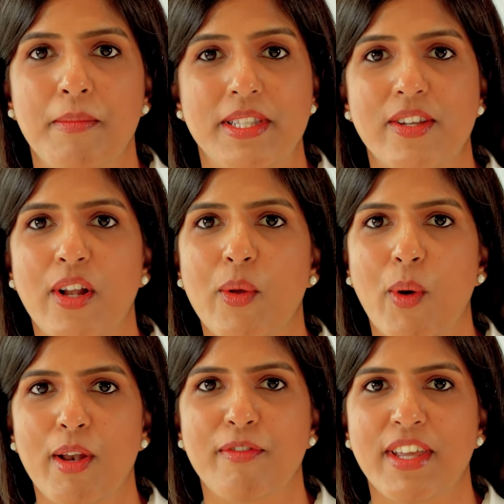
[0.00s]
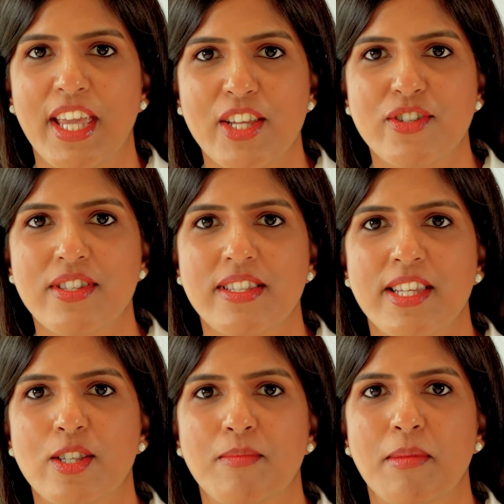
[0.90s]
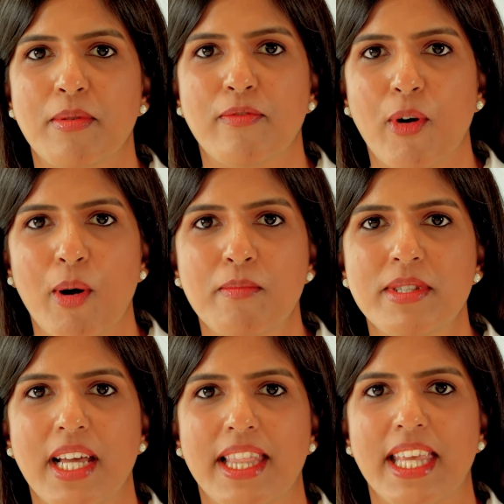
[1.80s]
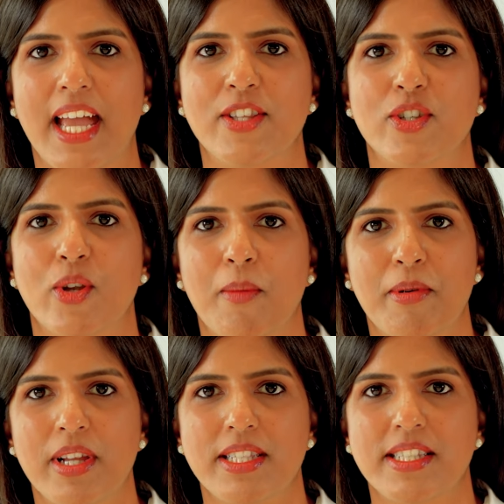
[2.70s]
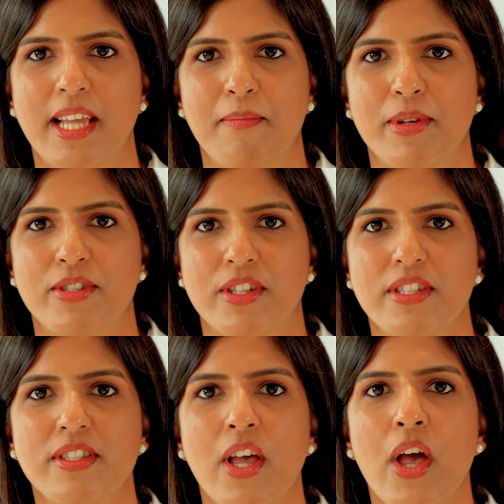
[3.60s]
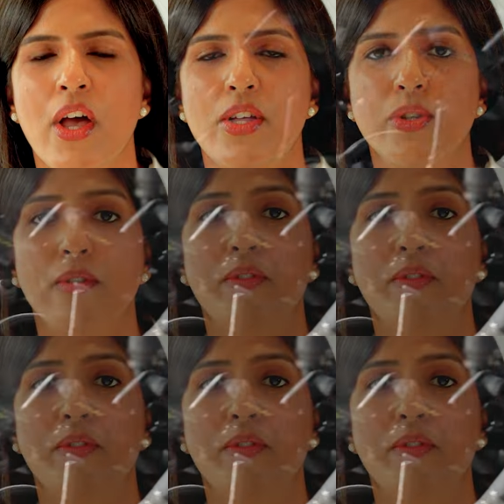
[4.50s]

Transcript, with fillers: material qualifications need to be performed at the engine operating temperatures to